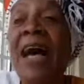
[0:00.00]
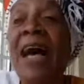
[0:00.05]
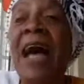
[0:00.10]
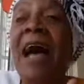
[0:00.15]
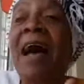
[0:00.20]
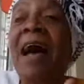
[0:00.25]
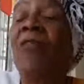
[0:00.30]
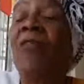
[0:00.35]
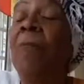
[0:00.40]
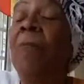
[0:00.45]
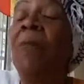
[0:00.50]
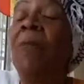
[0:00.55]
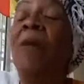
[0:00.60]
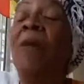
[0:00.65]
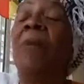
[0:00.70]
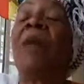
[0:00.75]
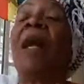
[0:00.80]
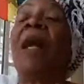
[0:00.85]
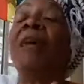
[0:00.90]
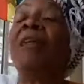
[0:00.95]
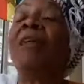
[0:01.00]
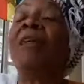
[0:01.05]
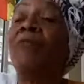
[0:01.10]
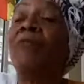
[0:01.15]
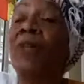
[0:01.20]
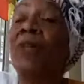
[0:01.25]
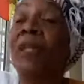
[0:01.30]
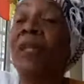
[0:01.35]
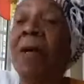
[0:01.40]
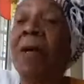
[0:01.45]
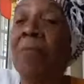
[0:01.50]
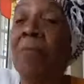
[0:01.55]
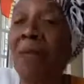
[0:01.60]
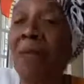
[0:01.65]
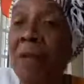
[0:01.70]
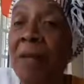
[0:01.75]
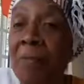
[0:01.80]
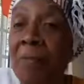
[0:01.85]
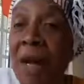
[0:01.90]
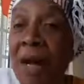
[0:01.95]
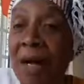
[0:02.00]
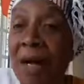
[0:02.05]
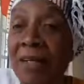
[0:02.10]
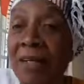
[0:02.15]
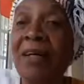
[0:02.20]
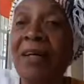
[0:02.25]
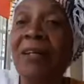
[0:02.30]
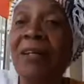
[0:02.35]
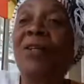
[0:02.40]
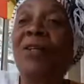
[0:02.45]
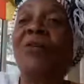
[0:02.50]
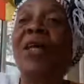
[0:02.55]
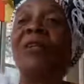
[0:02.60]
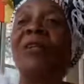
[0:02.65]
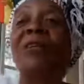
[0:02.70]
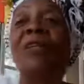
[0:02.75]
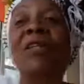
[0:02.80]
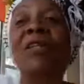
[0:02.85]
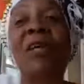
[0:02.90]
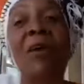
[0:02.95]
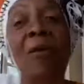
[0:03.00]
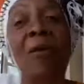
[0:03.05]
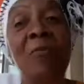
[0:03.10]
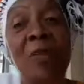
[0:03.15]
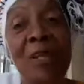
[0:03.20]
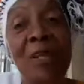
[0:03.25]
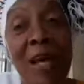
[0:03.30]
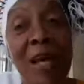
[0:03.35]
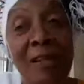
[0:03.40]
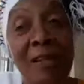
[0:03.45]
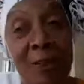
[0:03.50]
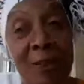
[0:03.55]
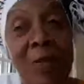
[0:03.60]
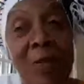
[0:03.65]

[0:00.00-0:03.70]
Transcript: And the people asked for their money back so they could come the next week